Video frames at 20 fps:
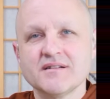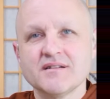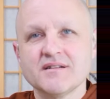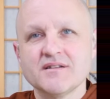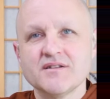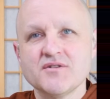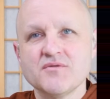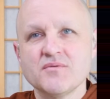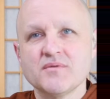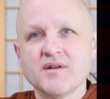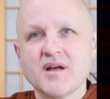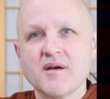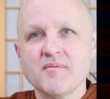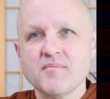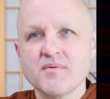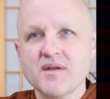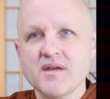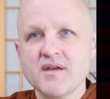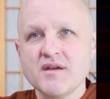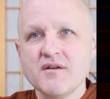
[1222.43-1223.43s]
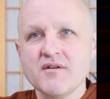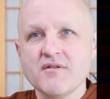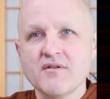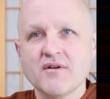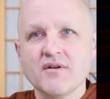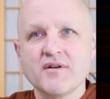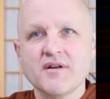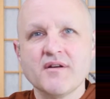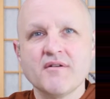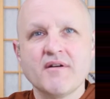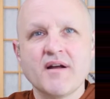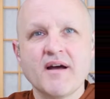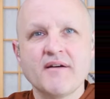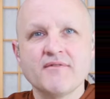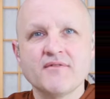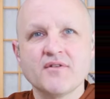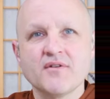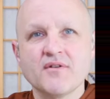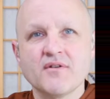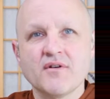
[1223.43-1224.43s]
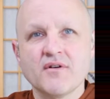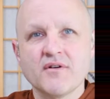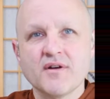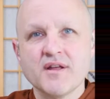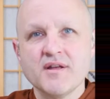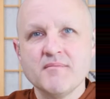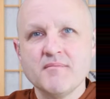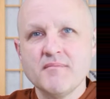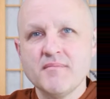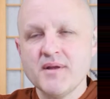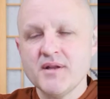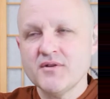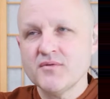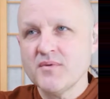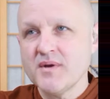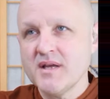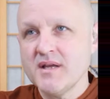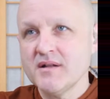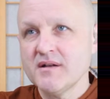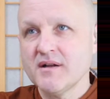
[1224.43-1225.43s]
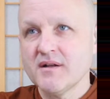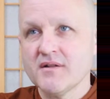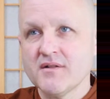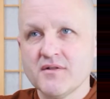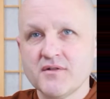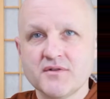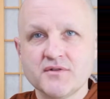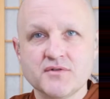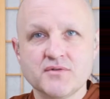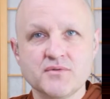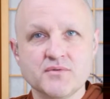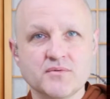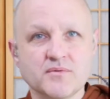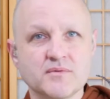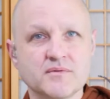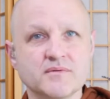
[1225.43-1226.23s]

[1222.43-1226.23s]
You will not be here or hereafter or in between the two.